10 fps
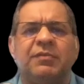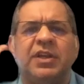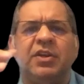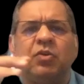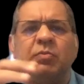
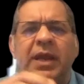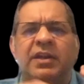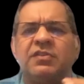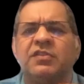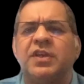to manage
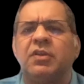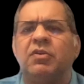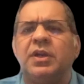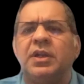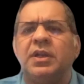the
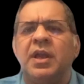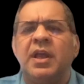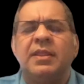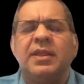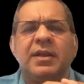security,
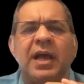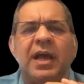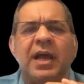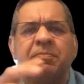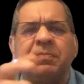the entire
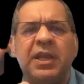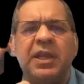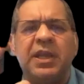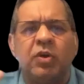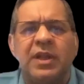
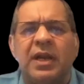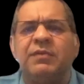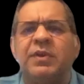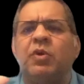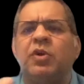payload that we
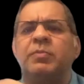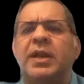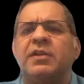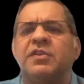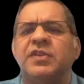want to manage
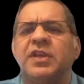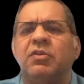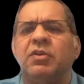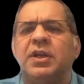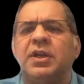the
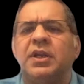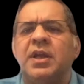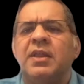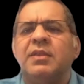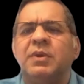security.
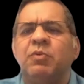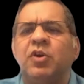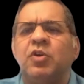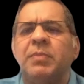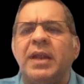We want to
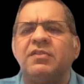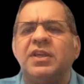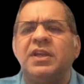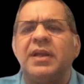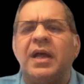manage the
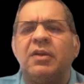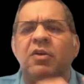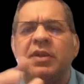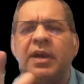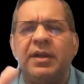entire
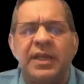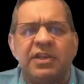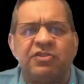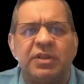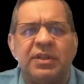
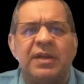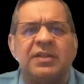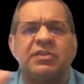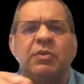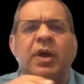authentication that is
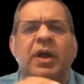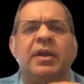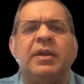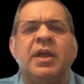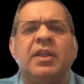required,
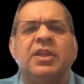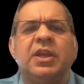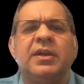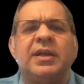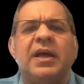the
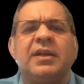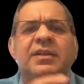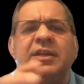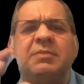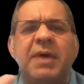entire
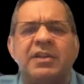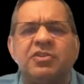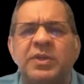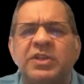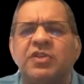key
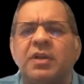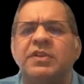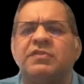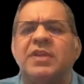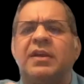management service
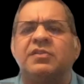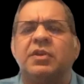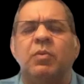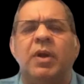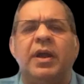that is
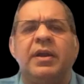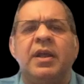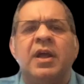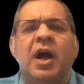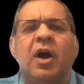required.
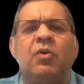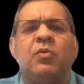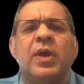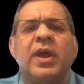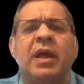How
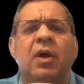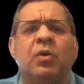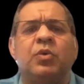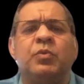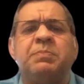
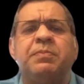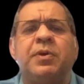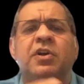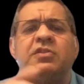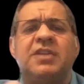do we
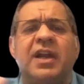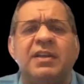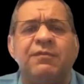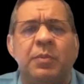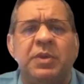purge that
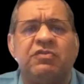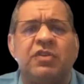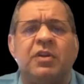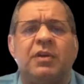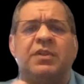information
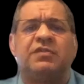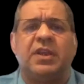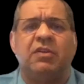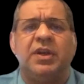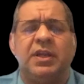of the
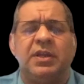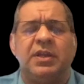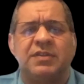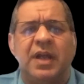security is that.